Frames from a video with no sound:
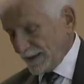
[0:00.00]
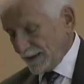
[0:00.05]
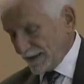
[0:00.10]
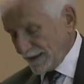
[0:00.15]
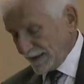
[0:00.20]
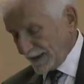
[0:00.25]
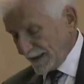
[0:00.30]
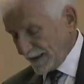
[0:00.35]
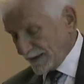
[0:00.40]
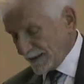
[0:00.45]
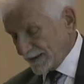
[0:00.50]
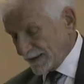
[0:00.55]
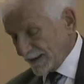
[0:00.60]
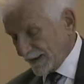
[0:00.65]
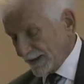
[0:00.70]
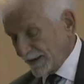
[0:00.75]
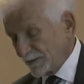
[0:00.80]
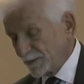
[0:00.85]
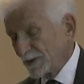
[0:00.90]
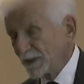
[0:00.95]
uh, and the
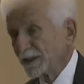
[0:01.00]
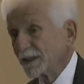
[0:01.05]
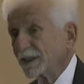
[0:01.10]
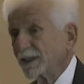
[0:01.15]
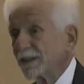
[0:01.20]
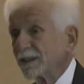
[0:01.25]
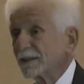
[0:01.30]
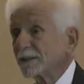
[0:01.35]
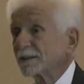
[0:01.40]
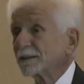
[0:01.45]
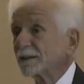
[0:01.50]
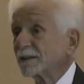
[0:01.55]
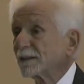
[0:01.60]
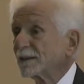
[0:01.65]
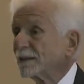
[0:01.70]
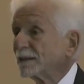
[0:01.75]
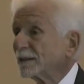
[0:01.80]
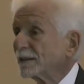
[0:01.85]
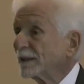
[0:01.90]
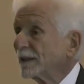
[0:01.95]
second one is
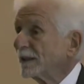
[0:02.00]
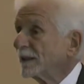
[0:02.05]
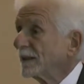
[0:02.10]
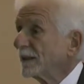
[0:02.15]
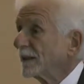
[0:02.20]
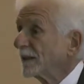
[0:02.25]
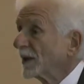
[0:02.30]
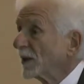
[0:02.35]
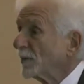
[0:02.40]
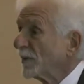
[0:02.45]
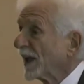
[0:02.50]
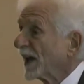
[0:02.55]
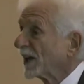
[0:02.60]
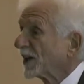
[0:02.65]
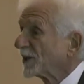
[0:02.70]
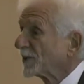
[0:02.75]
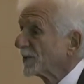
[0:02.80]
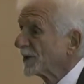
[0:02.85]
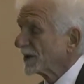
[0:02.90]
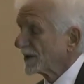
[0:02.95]
the
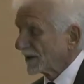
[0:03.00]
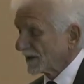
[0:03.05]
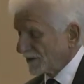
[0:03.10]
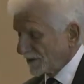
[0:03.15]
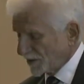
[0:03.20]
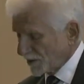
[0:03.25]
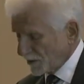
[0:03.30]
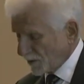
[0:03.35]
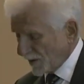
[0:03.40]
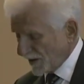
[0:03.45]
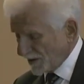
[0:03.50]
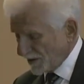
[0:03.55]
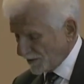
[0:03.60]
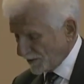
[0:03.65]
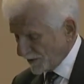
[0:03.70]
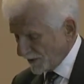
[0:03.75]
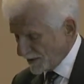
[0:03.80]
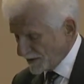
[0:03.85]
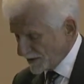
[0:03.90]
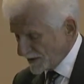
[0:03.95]
management of the radio
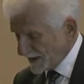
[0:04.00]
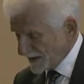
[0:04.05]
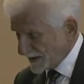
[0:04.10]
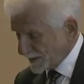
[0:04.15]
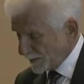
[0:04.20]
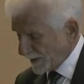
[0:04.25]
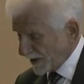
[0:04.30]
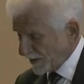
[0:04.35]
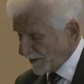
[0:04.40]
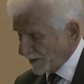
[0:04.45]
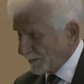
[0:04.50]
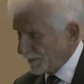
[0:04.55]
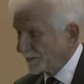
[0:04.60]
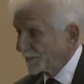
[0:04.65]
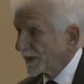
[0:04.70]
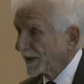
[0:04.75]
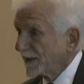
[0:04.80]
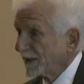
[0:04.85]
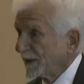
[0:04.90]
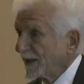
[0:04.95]
frequency spectrum.
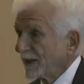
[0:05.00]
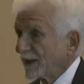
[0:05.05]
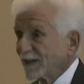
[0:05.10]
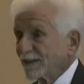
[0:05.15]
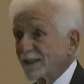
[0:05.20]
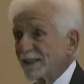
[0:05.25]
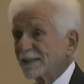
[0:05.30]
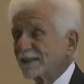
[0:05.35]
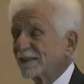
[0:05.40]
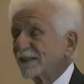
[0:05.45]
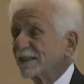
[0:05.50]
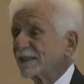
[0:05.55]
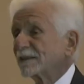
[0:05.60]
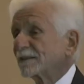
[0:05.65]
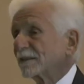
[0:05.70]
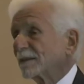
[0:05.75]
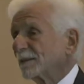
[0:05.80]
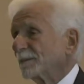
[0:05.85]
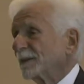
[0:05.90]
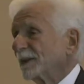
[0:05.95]
Now, these
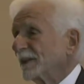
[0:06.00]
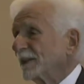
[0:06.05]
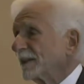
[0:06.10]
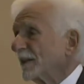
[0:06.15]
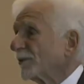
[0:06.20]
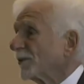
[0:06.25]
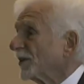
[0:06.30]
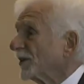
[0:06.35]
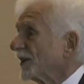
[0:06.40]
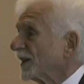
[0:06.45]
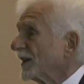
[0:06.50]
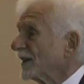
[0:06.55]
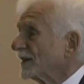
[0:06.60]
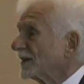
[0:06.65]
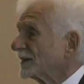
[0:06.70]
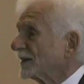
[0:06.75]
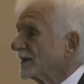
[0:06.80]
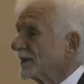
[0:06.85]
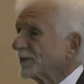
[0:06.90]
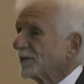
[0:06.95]
things mean different
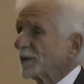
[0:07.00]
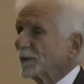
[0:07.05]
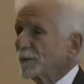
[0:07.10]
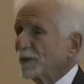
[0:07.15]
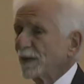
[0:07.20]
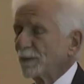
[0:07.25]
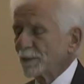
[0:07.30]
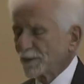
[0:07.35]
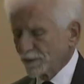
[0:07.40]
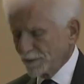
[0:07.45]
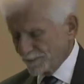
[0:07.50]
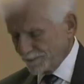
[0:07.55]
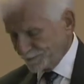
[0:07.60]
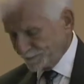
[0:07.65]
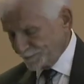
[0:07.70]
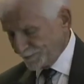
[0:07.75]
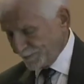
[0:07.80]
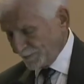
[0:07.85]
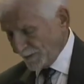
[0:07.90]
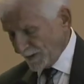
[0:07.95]
things to different people.
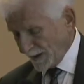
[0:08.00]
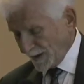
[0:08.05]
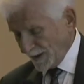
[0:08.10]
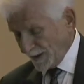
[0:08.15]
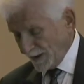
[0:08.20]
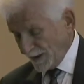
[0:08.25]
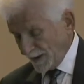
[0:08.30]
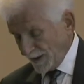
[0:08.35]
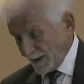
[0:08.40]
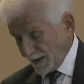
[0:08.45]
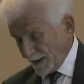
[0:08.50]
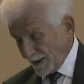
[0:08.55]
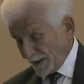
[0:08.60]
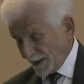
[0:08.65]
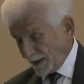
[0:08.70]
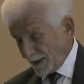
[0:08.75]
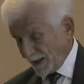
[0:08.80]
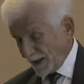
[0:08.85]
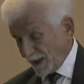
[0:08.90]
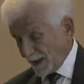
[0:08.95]

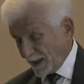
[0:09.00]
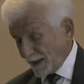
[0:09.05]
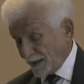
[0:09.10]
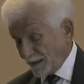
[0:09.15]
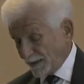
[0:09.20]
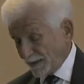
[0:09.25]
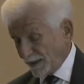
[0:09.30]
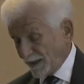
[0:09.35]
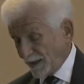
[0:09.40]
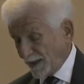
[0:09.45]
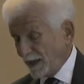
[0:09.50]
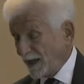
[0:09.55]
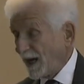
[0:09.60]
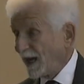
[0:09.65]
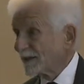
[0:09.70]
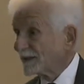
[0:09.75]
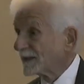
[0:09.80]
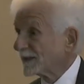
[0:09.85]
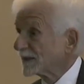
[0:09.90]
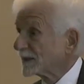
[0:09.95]
Uh, and uh,
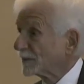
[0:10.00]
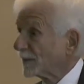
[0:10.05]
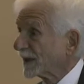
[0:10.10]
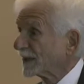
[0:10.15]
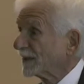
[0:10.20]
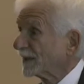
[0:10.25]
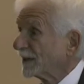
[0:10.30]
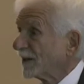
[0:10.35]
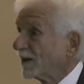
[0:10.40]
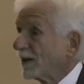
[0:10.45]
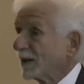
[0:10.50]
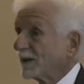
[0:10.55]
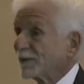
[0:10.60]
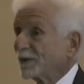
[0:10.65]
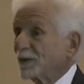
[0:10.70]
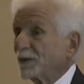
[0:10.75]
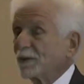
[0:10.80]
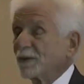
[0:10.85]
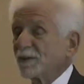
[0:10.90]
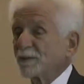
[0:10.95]
I suspect that all of
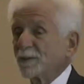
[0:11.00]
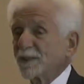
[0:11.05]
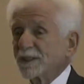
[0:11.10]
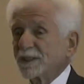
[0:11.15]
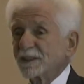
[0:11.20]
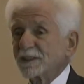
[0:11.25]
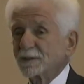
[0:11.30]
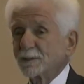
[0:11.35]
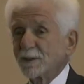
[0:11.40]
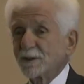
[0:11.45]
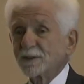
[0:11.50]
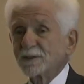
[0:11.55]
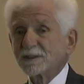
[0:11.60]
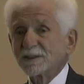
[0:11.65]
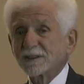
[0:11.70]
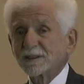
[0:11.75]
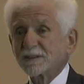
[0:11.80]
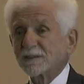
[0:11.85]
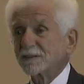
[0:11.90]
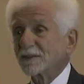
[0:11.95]
you have been
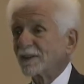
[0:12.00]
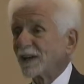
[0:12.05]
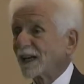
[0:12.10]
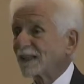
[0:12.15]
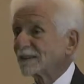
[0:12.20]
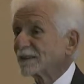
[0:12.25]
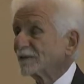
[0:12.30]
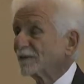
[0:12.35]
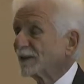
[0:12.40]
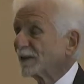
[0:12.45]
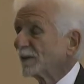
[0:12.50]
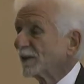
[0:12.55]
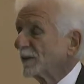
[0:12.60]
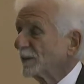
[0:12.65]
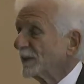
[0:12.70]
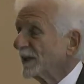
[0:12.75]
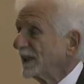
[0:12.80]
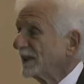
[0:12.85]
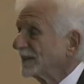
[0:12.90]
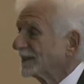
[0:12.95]
exposed to lots of
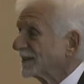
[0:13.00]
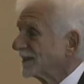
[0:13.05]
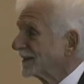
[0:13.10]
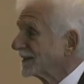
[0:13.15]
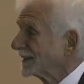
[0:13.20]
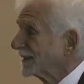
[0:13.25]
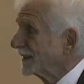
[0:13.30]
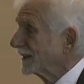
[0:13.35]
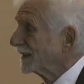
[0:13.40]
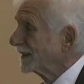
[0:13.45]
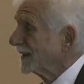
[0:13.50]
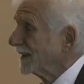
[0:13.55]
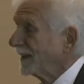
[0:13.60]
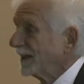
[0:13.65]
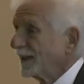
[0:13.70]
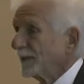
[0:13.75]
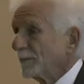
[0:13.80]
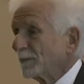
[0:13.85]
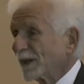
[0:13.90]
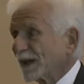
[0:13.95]
different meanings of this thing.
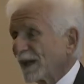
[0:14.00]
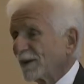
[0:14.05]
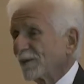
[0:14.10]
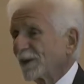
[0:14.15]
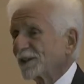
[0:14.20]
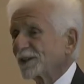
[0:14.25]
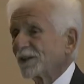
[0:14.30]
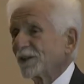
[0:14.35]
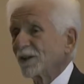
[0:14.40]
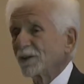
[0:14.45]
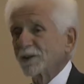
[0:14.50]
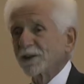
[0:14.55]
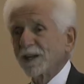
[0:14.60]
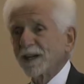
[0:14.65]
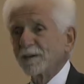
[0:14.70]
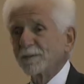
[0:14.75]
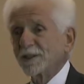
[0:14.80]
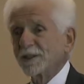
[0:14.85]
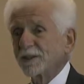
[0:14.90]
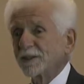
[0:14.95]
But I want you to know that
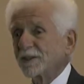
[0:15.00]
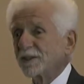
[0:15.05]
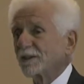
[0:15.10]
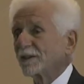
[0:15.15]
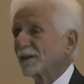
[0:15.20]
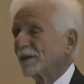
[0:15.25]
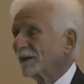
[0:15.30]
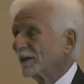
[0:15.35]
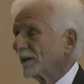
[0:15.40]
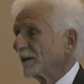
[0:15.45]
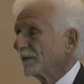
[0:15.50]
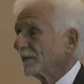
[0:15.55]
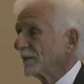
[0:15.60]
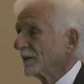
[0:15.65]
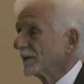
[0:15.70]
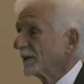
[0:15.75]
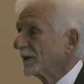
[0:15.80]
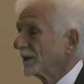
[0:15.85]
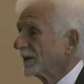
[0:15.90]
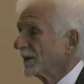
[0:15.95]
I'm here uh,
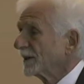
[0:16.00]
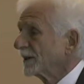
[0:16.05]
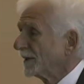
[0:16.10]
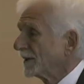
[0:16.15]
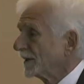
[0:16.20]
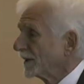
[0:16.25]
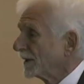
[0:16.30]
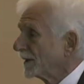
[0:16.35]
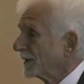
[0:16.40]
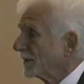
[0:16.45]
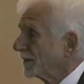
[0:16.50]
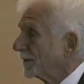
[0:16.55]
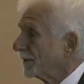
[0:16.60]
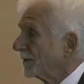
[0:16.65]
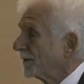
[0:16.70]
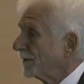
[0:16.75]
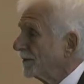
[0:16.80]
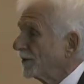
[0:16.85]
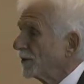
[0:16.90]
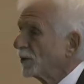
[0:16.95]
with a uh,
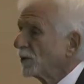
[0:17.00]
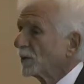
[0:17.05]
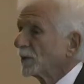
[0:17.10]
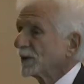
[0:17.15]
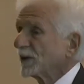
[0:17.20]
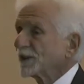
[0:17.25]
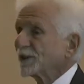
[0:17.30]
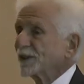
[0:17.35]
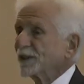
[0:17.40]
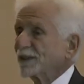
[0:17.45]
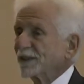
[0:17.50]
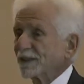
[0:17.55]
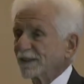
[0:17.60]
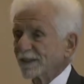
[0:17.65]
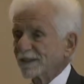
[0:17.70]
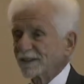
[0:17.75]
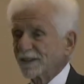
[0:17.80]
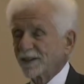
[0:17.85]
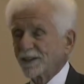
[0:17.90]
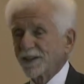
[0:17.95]
new religion in
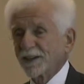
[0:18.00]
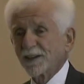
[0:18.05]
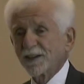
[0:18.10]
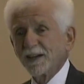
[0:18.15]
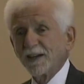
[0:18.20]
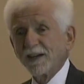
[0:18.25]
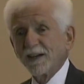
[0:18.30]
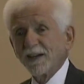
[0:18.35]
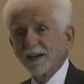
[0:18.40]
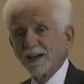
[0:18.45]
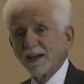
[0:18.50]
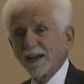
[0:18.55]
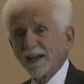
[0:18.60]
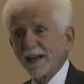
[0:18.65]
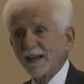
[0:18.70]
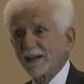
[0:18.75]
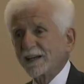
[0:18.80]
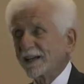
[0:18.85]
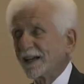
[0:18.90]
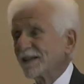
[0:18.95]
this area. I
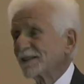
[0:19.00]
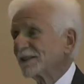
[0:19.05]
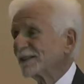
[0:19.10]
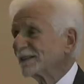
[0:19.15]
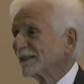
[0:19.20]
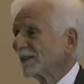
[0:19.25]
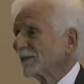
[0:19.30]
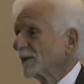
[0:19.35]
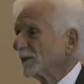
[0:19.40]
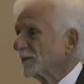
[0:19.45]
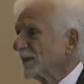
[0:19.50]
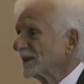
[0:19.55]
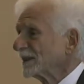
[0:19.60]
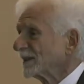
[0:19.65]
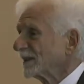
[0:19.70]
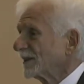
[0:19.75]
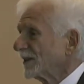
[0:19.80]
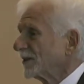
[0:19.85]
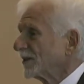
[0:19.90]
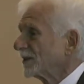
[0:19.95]
had occasion several
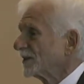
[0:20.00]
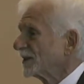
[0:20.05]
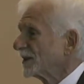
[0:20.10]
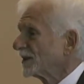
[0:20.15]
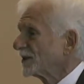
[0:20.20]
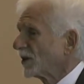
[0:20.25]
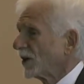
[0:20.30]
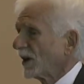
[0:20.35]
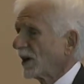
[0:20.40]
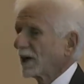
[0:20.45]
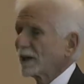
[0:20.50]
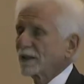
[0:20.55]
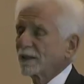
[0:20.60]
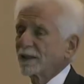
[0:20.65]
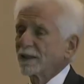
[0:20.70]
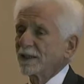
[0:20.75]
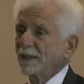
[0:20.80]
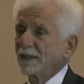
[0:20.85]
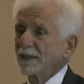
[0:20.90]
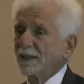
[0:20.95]
months ago to talk
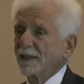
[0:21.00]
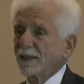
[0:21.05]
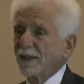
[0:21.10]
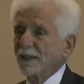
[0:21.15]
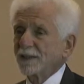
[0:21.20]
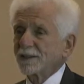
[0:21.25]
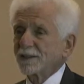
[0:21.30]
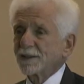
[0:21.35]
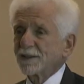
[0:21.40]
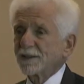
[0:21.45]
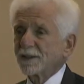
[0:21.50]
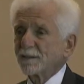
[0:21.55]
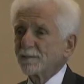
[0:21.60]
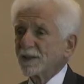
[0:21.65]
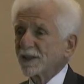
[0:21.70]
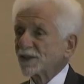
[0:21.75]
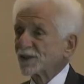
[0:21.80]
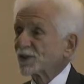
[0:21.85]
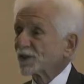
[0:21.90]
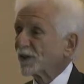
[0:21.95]
to the
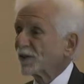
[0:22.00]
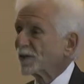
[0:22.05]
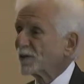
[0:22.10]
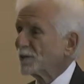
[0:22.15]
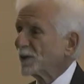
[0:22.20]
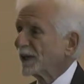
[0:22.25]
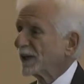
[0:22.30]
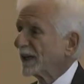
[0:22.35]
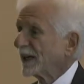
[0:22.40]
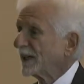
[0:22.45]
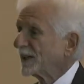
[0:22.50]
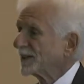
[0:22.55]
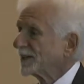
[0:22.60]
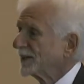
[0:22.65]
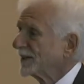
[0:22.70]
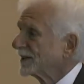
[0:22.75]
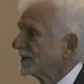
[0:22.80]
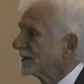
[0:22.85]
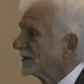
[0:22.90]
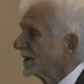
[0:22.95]
Minister of
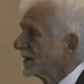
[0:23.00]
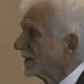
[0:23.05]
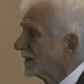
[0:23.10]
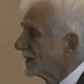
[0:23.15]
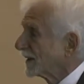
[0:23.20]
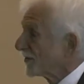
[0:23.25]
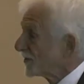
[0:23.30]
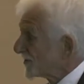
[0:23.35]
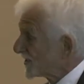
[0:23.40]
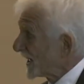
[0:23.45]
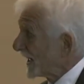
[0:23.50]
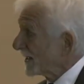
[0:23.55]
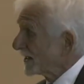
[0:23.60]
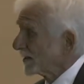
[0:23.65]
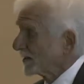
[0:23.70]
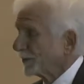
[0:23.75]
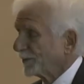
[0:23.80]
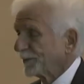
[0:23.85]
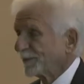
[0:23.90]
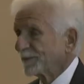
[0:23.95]
Communications uh, of
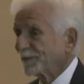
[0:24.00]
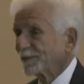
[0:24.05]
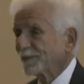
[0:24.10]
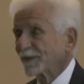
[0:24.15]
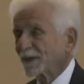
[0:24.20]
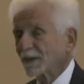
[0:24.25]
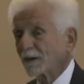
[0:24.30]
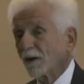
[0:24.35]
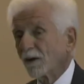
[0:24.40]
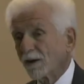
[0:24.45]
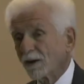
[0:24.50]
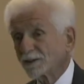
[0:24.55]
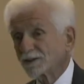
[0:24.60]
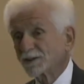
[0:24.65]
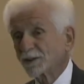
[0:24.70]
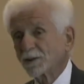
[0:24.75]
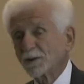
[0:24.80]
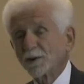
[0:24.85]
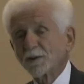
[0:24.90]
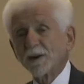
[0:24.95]
China,
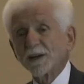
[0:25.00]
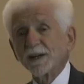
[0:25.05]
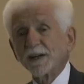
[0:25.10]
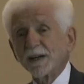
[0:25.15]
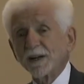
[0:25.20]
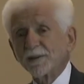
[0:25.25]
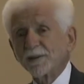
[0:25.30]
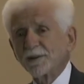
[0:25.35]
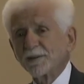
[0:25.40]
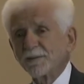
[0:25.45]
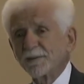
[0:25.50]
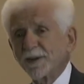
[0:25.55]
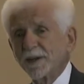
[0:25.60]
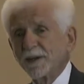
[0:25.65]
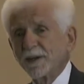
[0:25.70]
also a great honor.